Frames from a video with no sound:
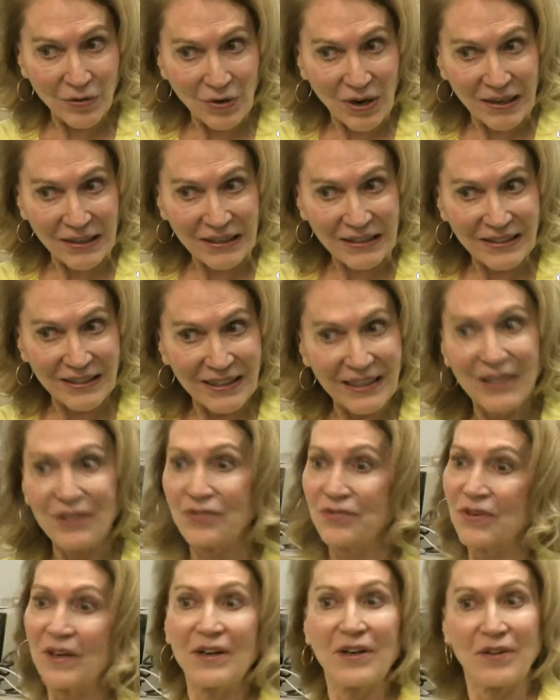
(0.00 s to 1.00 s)
ironically, in
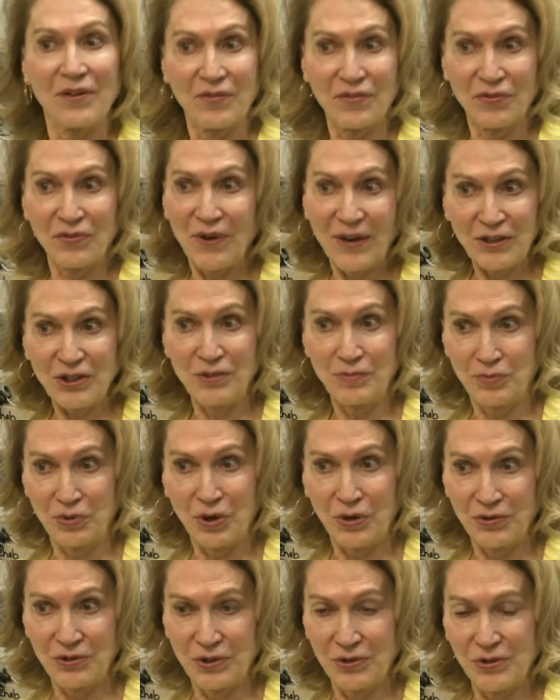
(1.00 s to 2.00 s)
front of the fresh
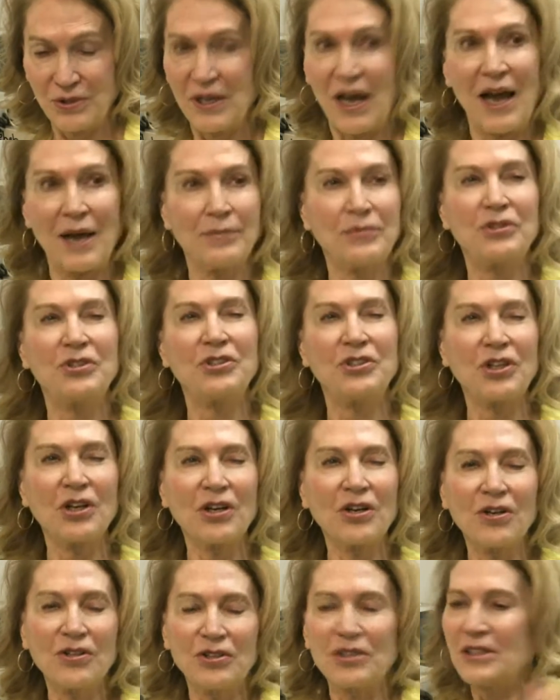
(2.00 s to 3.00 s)
produce, I'm
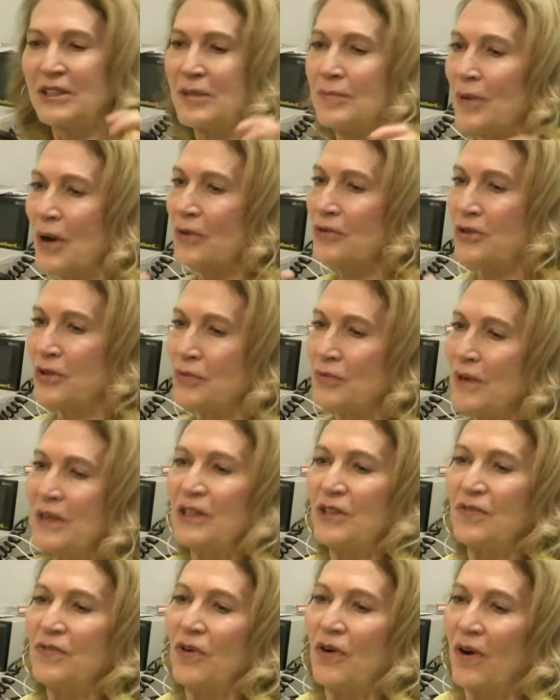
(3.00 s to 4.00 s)
sure just about to
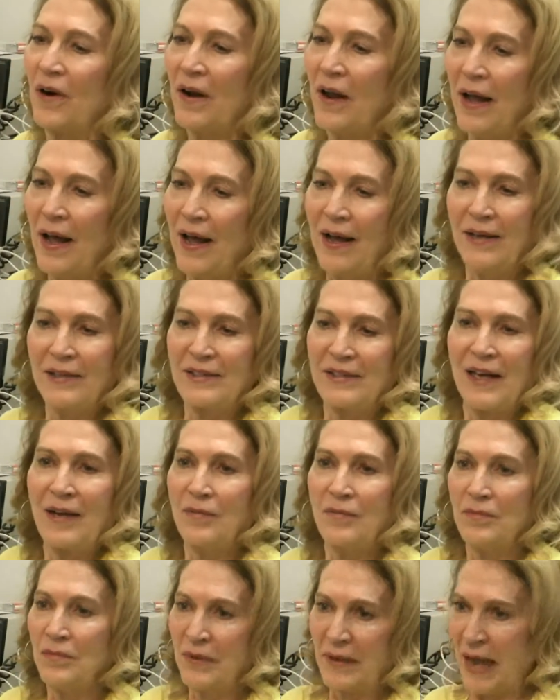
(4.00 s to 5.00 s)
reach for
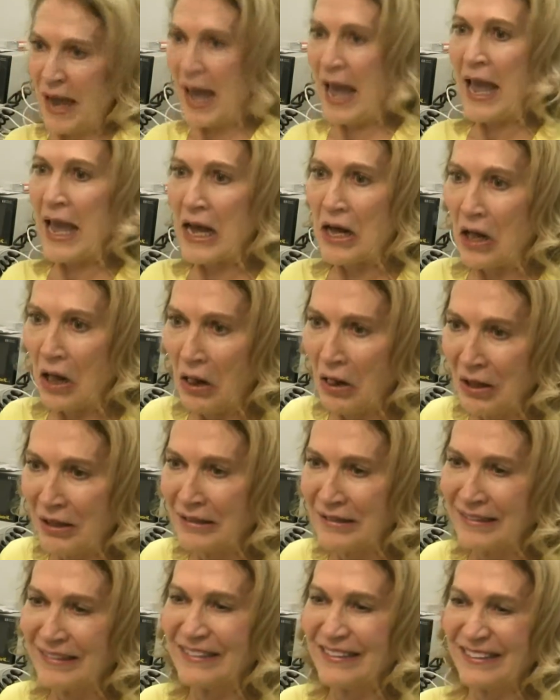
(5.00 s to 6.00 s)
some kale.
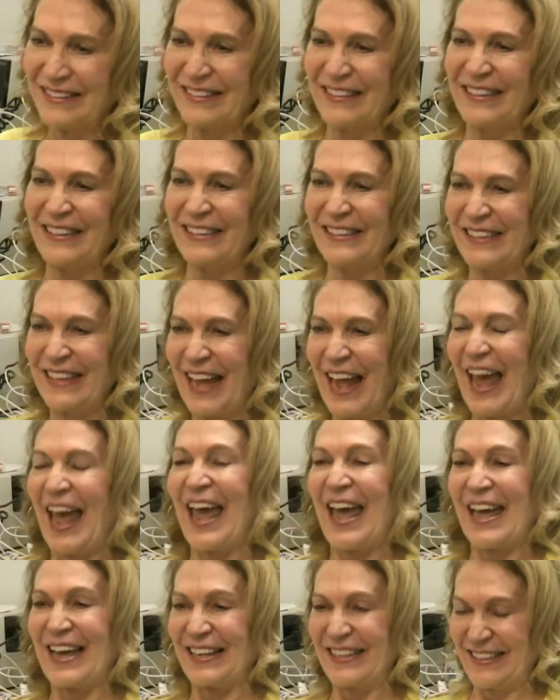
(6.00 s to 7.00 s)

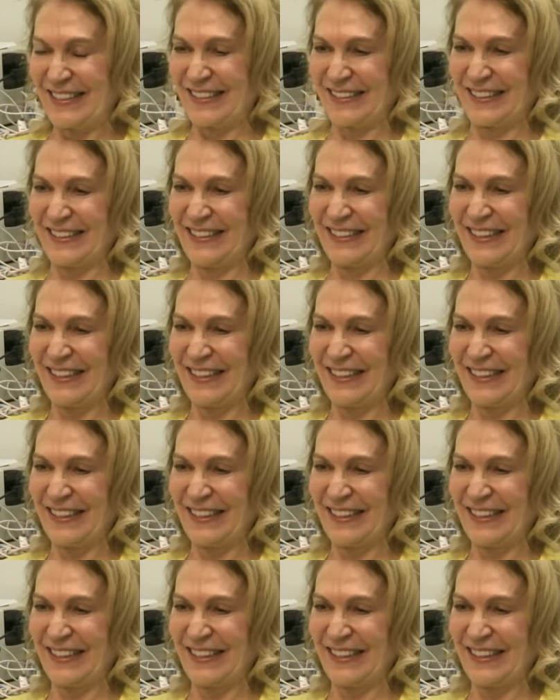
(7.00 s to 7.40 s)
And